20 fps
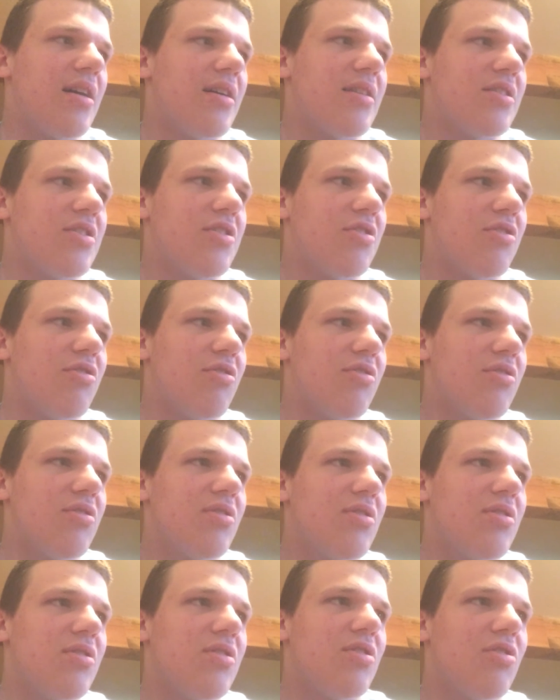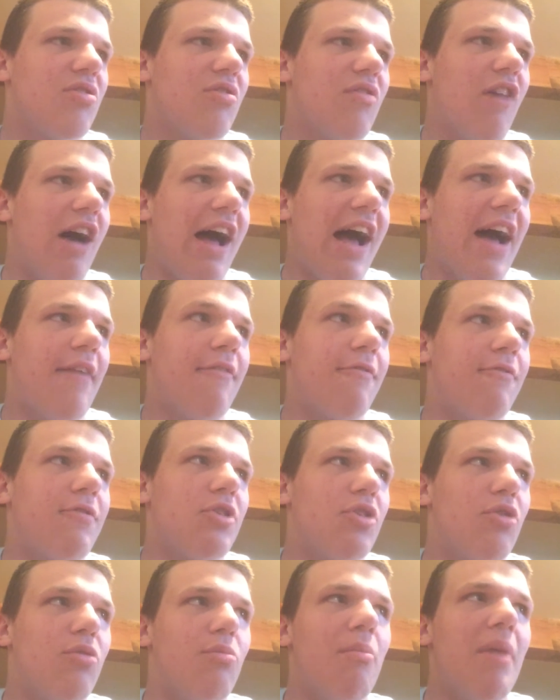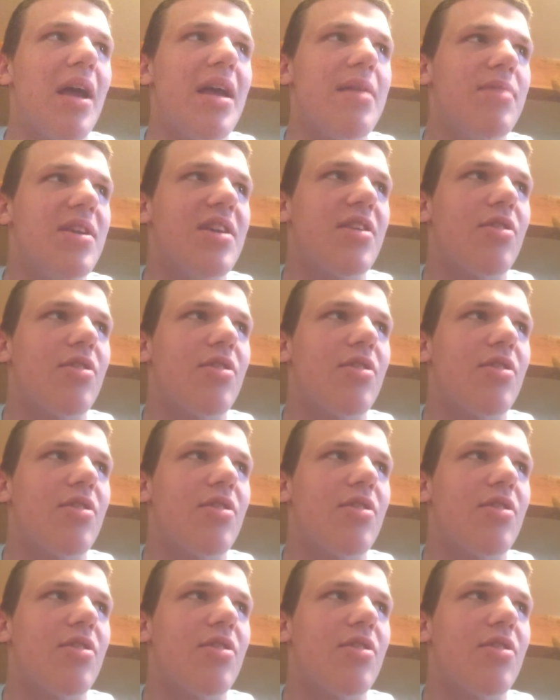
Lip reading: You'll laugh, you'll maybe